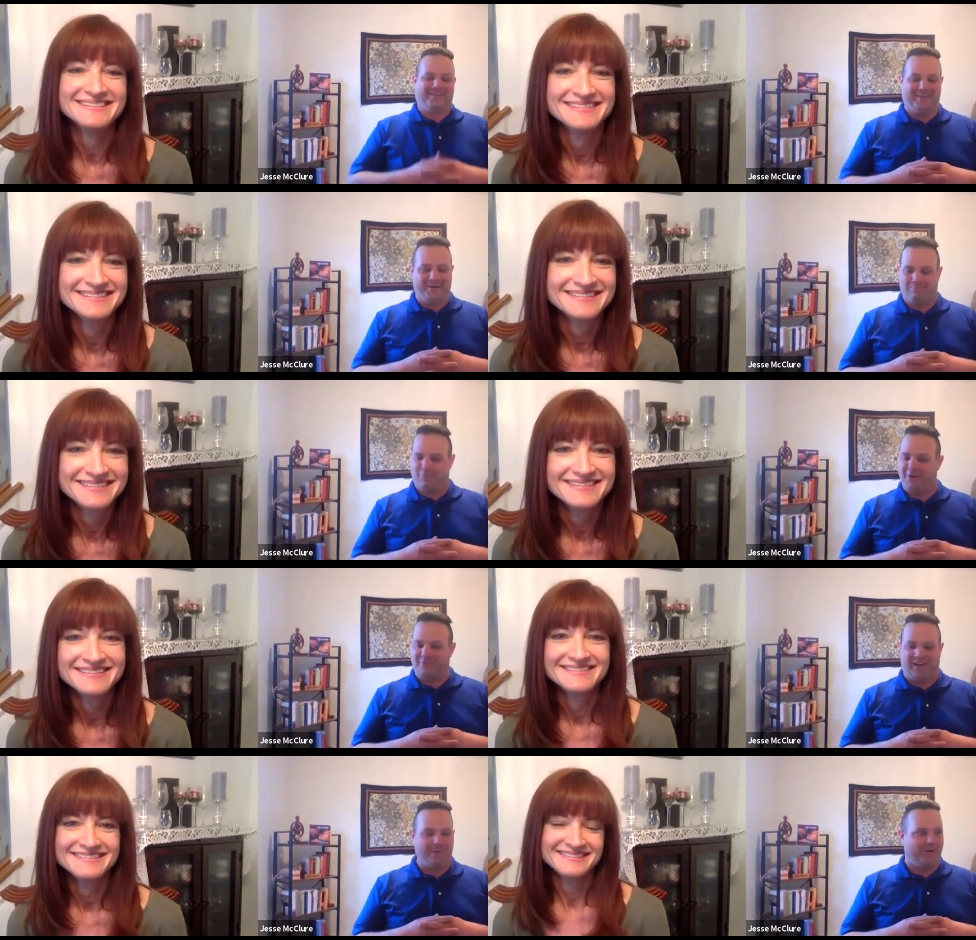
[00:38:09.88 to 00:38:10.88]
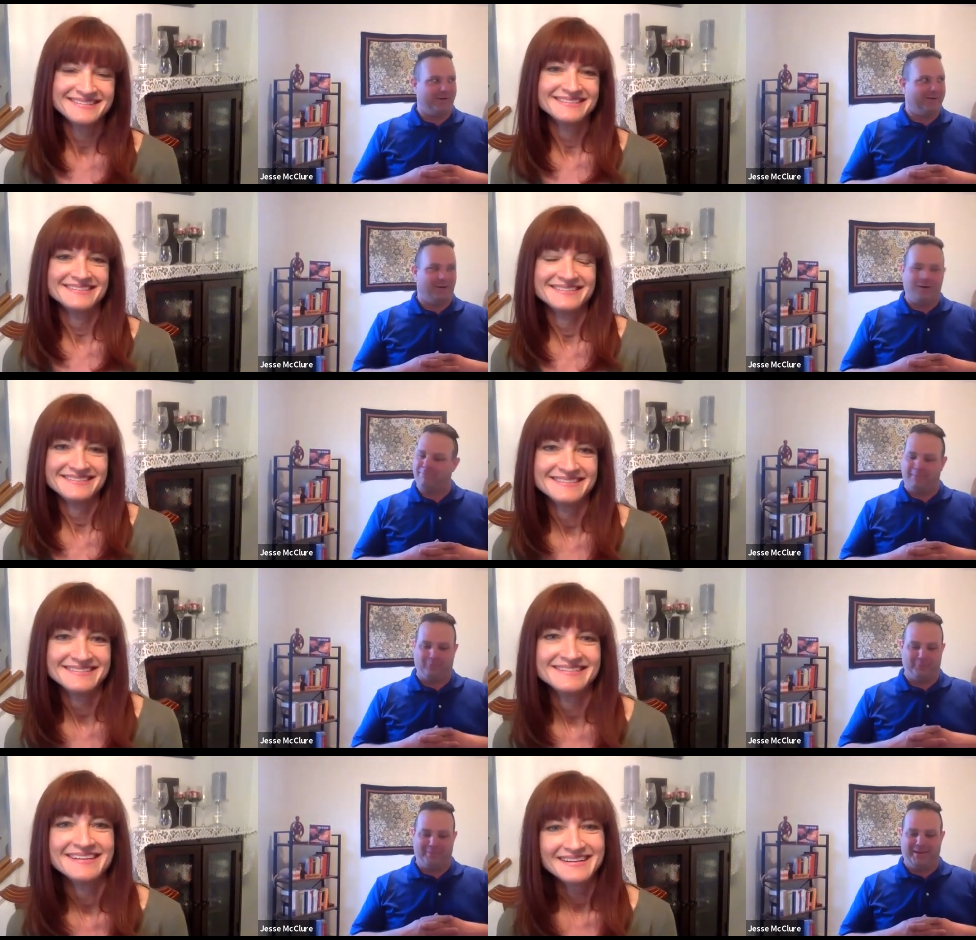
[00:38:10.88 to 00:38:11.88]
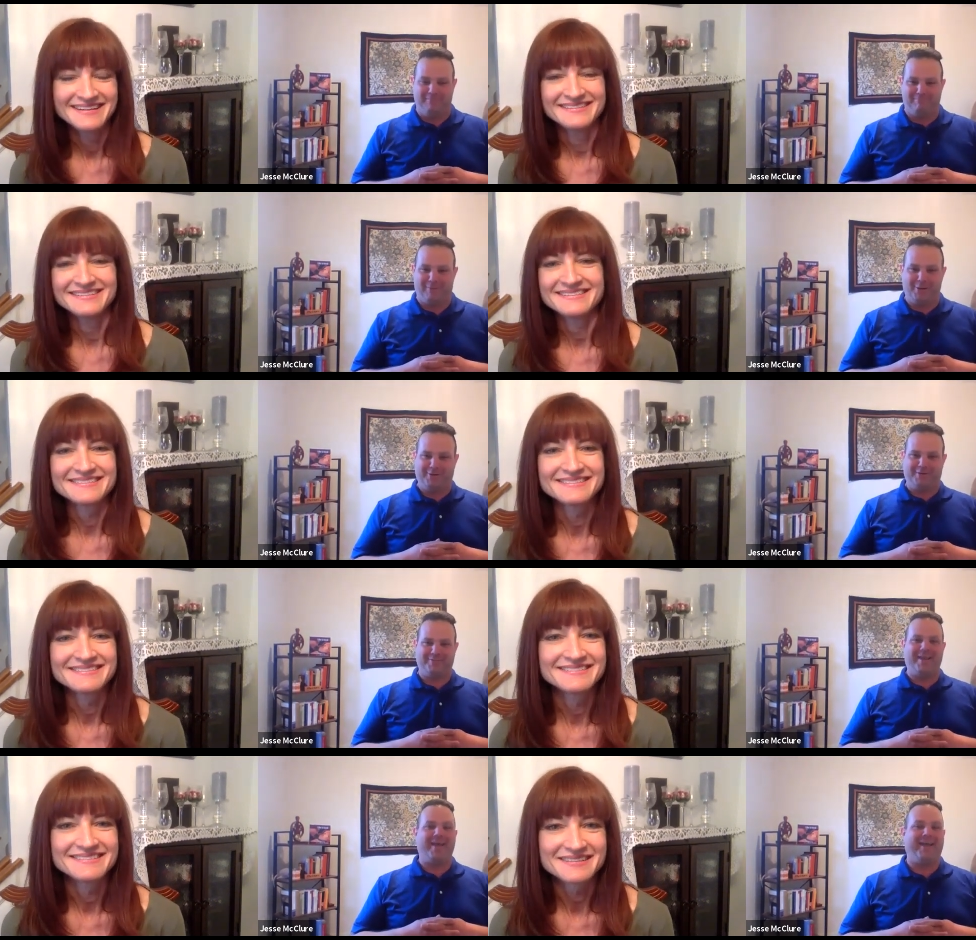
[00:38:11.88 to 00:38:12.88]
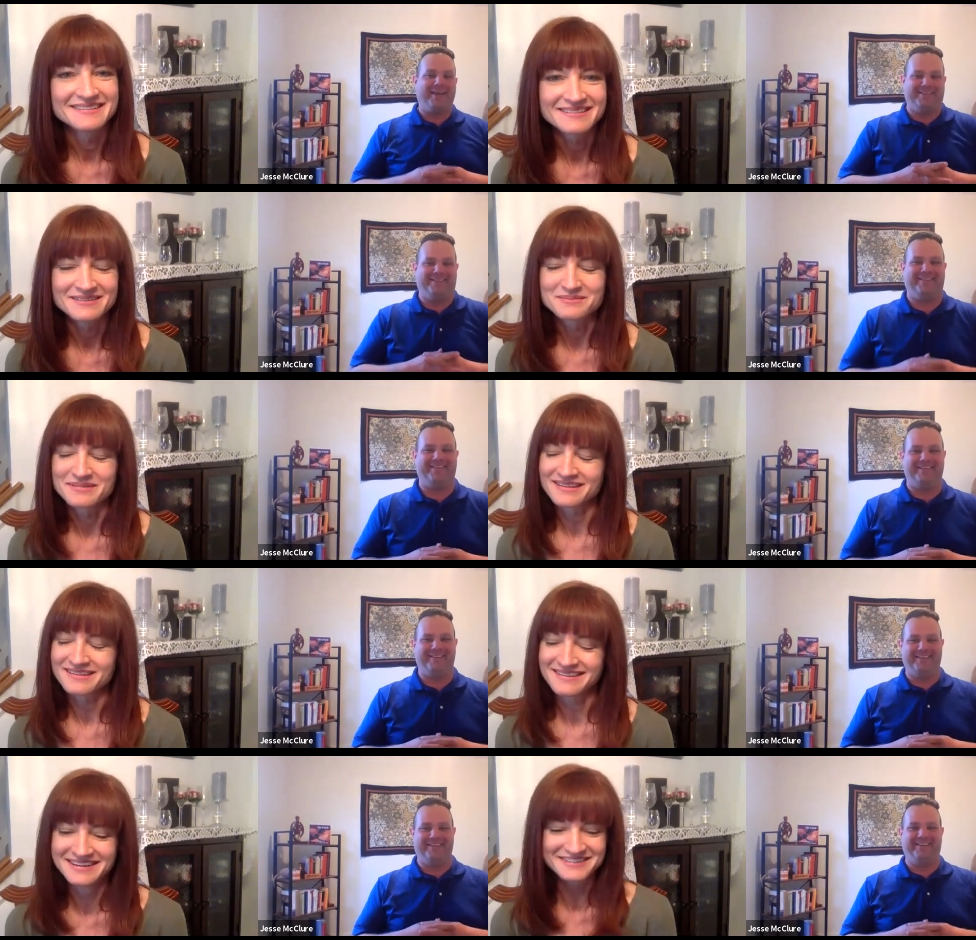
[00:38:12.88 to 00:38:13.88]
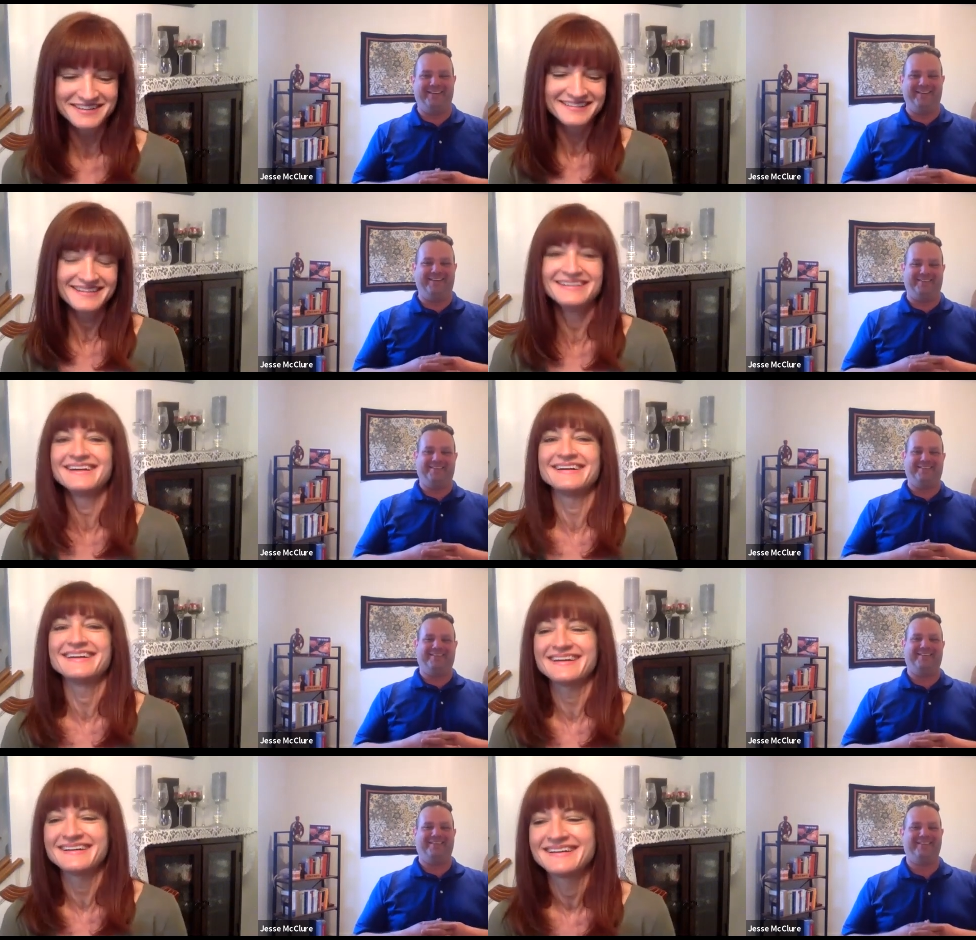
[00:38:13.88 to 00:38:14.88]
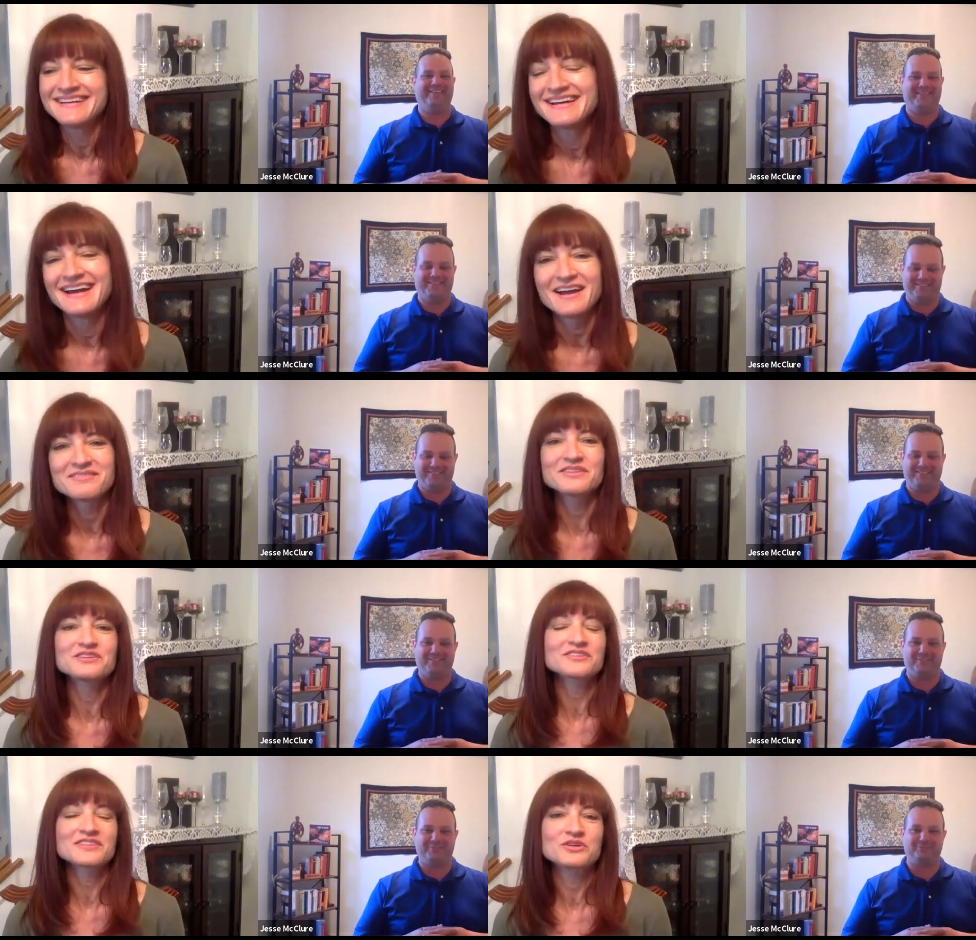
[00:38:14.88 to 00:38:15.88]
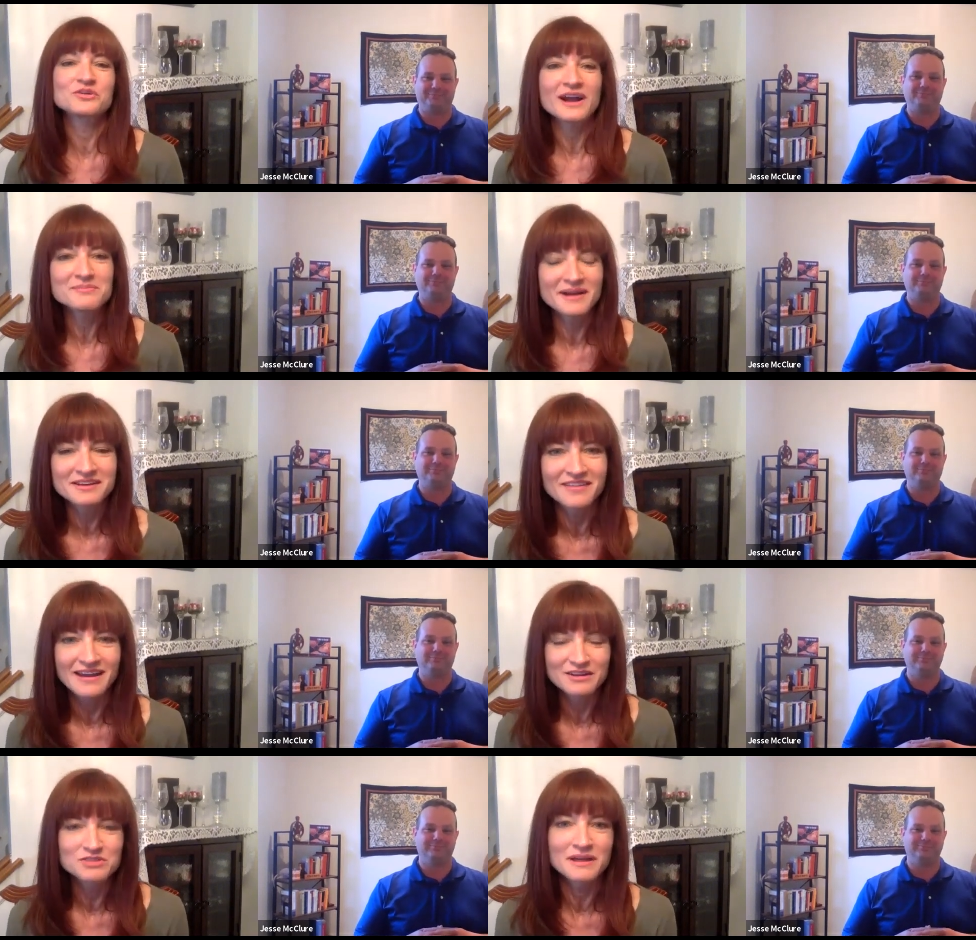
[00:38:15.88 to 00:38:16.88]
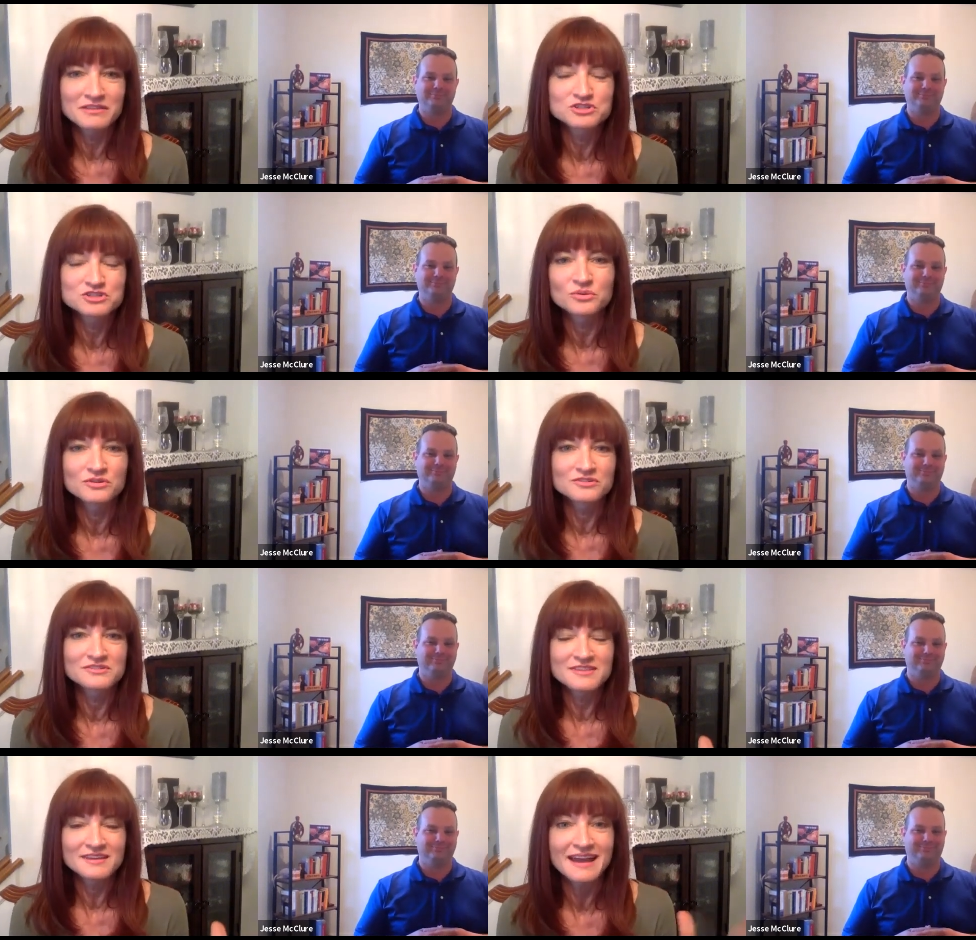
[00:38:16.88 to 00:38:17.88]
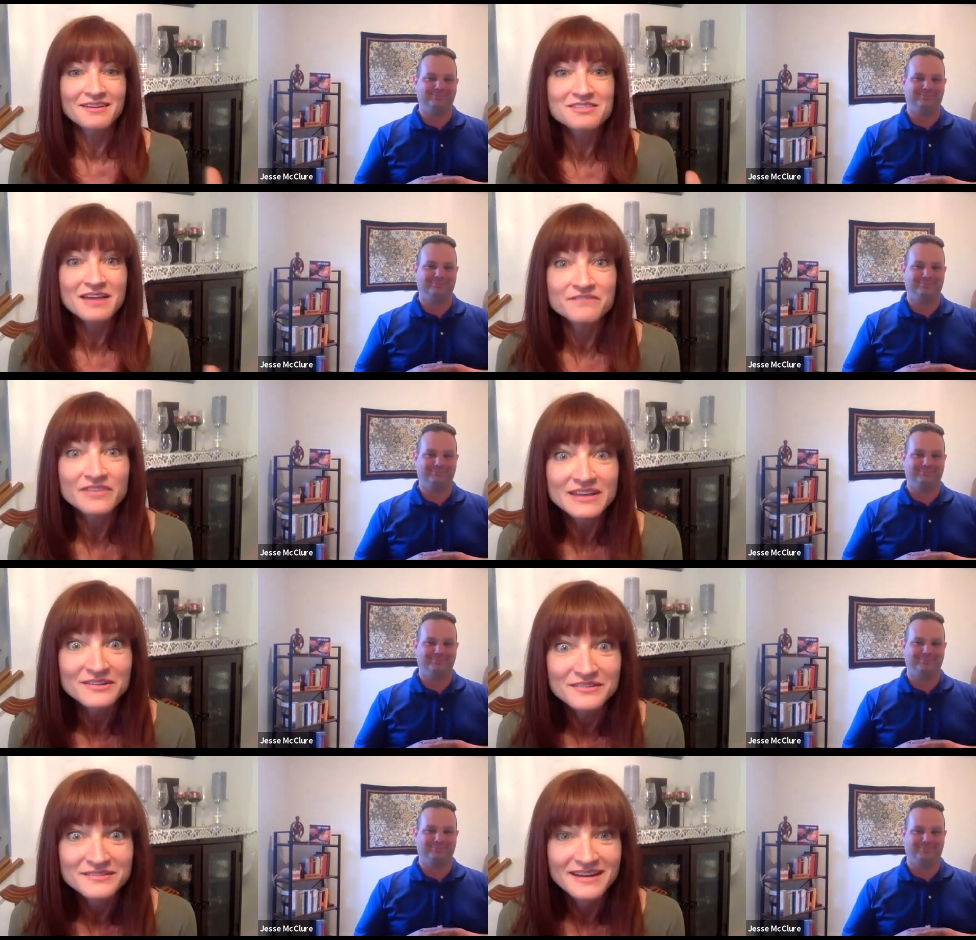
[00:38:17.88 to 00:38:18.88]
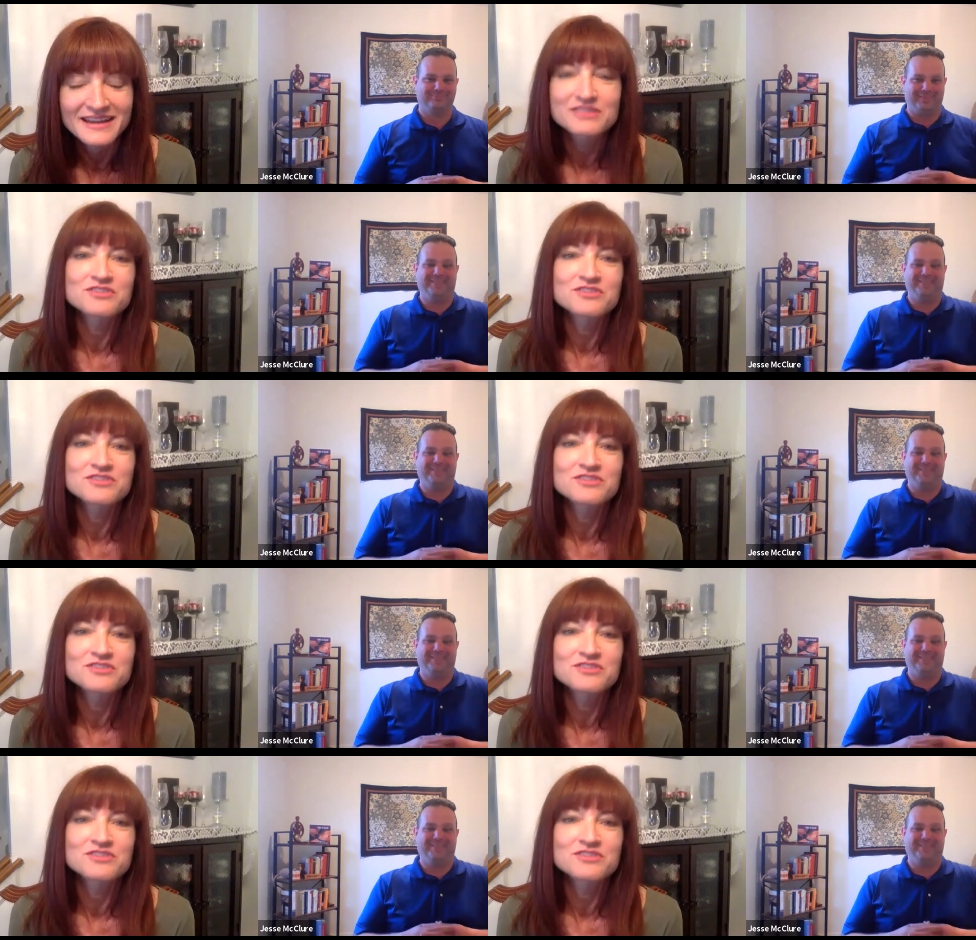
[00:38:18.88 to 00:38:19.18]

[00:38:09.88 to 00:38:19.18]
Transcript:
Speaker 1: yeah, boy, if I were a dog, people would be getting mauled every day.
Speaker 2: Oh my gosh. I've literally grabbed my clients by the shoulders and said, How does that feel? and